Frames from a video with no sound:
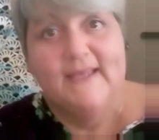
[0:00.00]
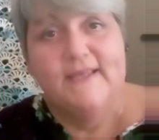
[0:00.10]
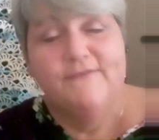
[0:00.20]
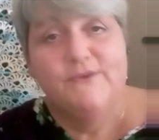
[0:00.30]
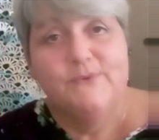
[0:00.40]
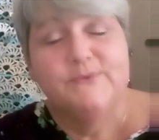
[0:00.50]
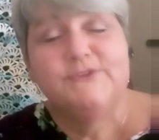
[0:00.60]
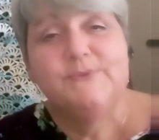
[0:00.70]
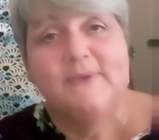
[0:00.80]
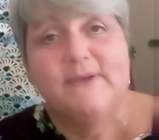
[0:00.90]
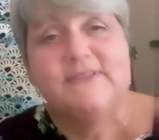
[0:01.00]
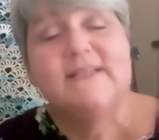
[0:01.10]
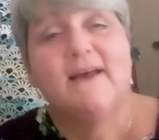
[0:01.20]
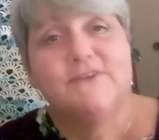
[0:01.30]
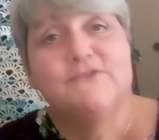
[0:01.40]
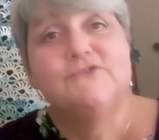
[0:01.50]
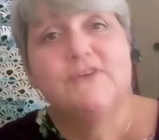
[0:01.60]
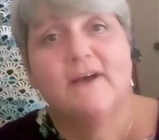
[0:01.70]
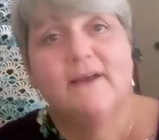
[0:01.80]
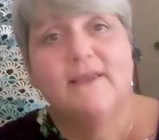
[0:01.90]
If you also would like to
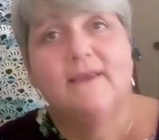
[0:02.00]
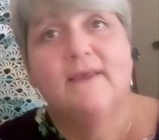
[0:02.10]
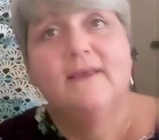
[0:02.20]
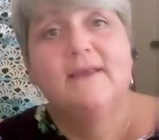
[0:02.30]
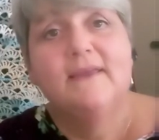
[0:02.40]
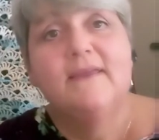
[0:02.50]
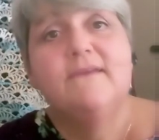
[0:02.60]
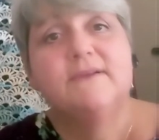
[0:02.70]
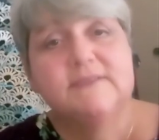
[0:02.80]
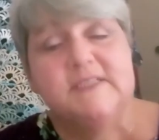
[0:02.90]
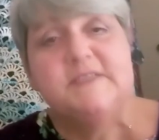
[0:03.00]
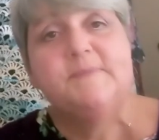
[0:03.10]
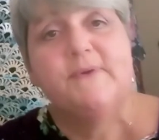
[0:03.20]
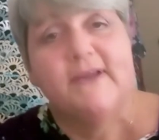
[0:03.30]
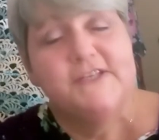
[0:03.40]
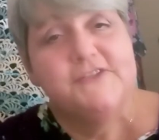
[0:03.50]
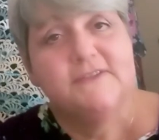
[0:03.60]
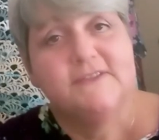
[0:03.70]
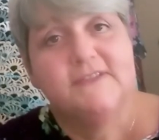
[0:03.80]
try Ingrid's Inspirations